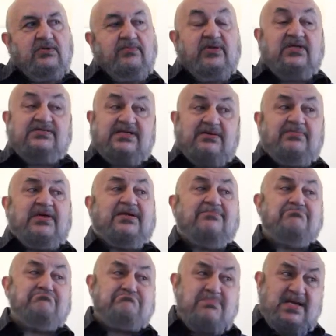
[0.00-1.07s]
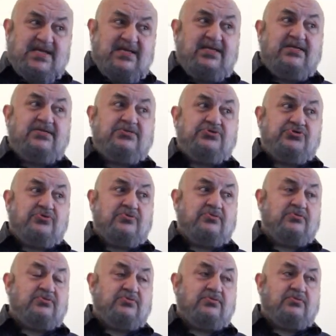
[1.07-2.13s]
because I made a
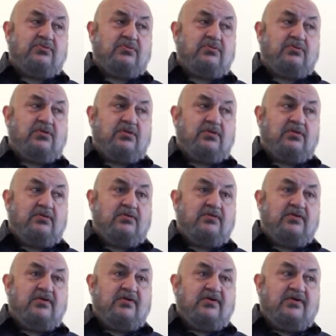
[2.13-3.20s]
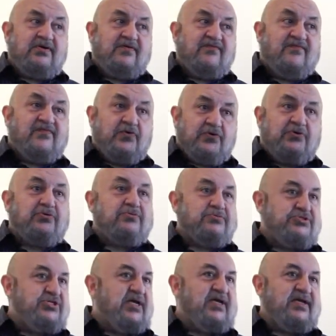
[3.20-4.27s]
major uh, vertical
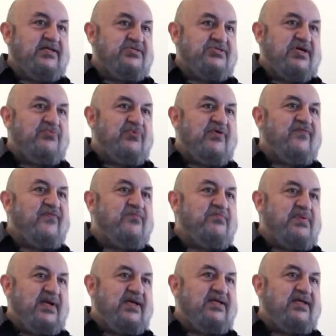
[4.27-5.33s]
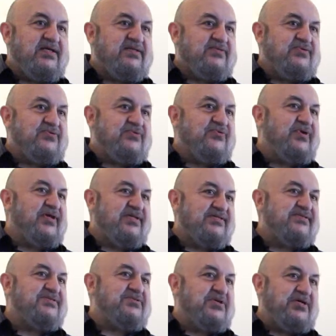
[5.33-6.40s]
change. I went from painting to doing
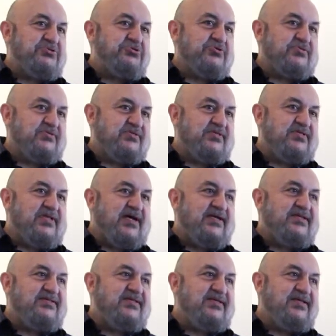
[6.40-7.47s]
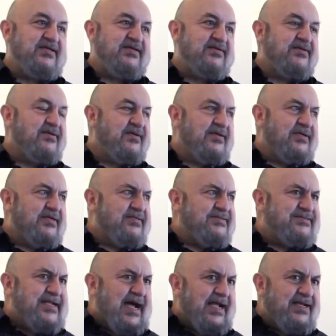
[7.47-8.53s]
installations in
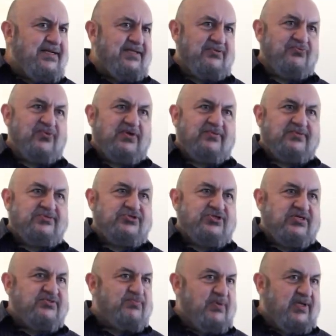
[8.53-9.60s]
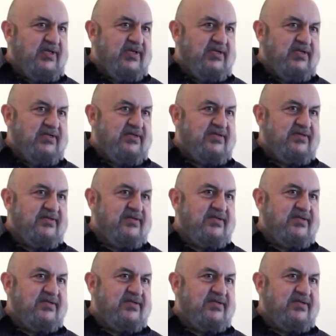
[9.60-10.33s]
1990 when it was just beginning.